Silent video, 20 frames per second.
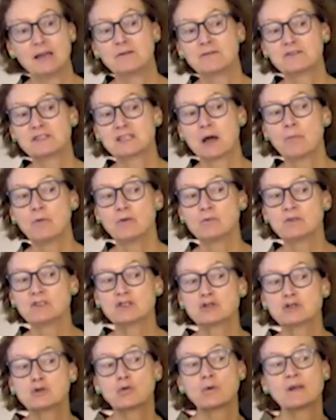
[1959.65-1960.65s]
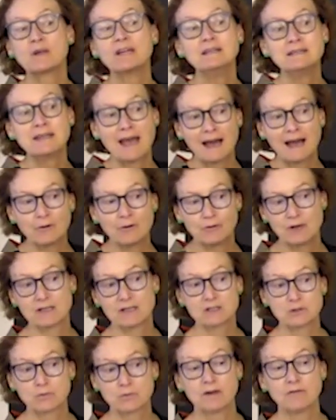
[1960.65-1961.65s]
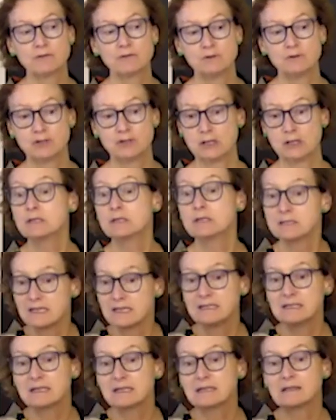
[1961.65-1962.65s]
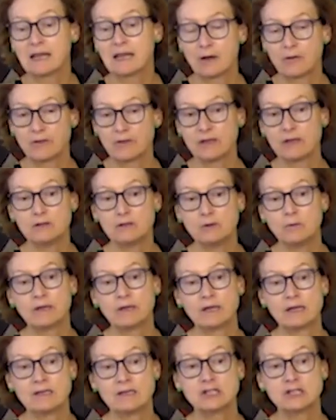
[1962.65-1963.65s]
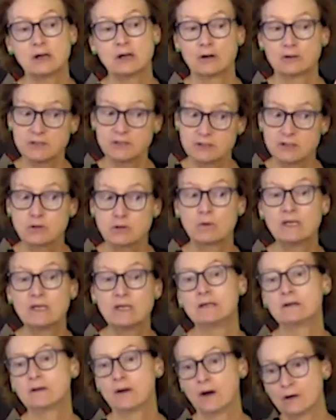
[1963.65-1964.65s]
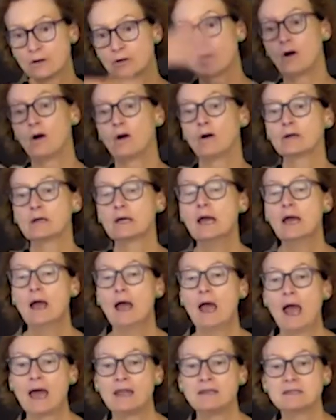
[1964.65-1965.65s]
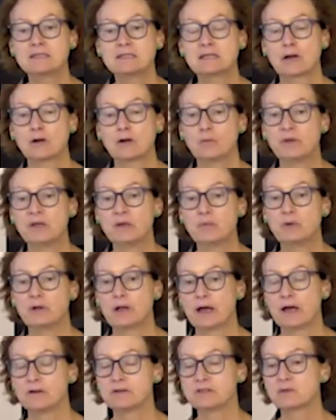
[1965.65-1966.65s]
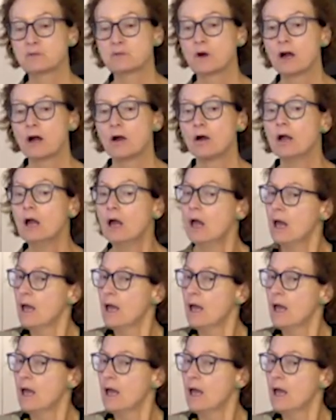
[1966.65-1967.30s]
And if someone was screened out as a refugee, because they did allow the UNHCR to screen in Hong Kong and settle people elsewhere,